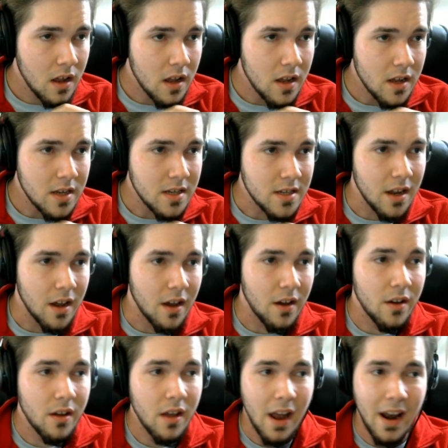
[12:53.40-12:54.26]

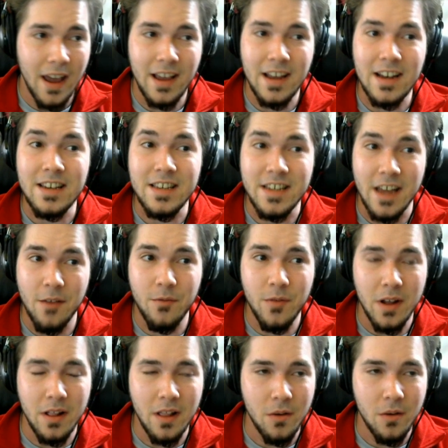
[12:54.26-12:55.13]
So, and I can
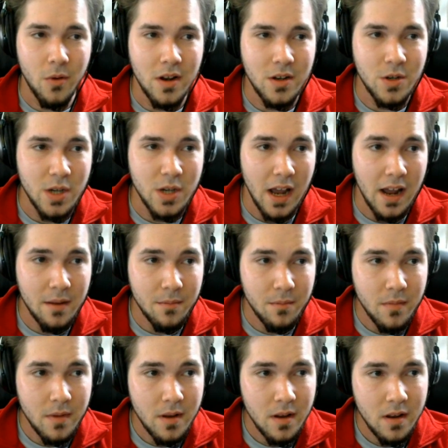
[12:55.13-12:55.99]
definitely one-shot
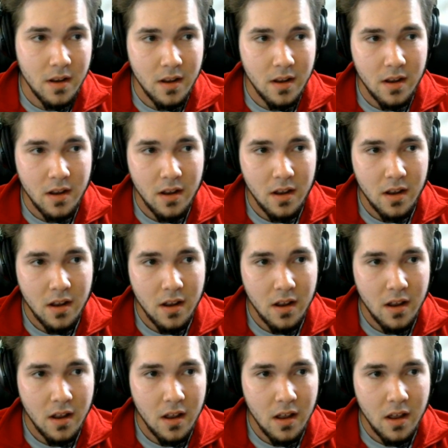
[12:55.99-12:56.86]
him.
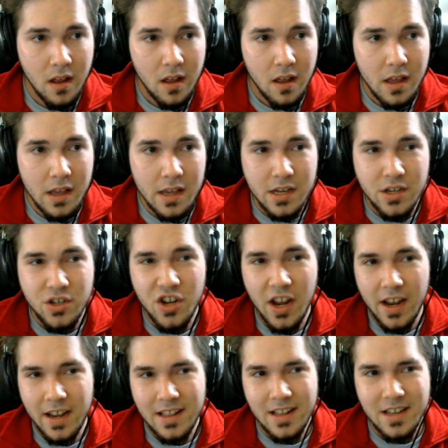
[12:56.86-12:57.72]
He's
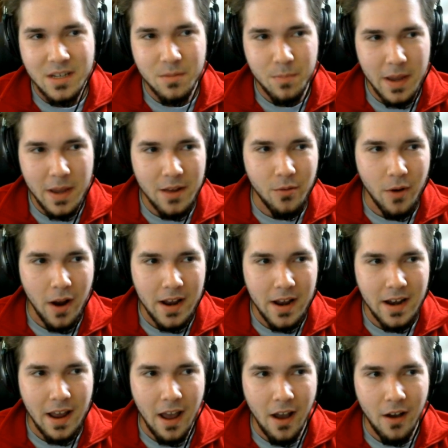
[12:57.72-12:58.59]
checking the speed
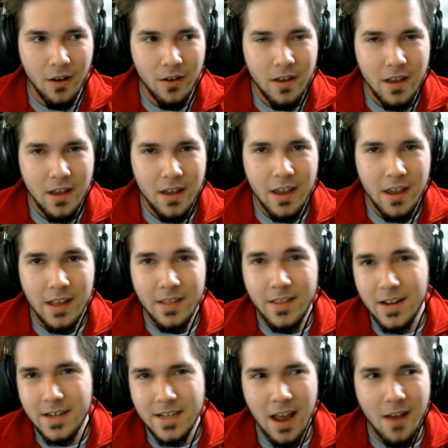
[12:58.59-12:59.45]
right now. He
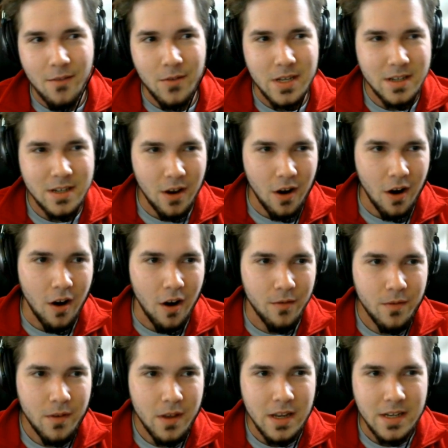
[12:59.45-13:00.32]
thinks I have a
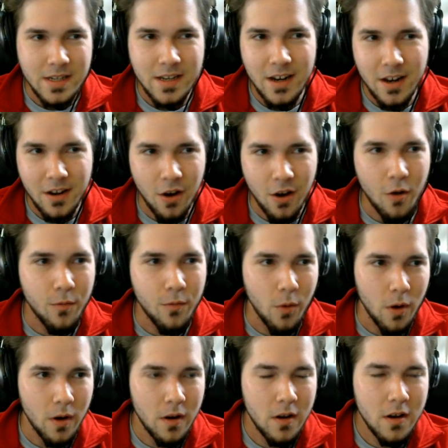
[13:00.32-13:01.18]
Scarf. He's gonna go
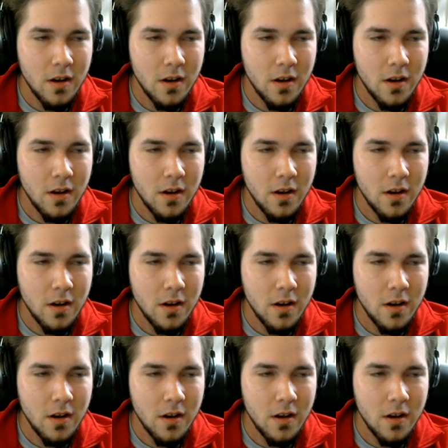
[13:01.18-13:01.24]
for it.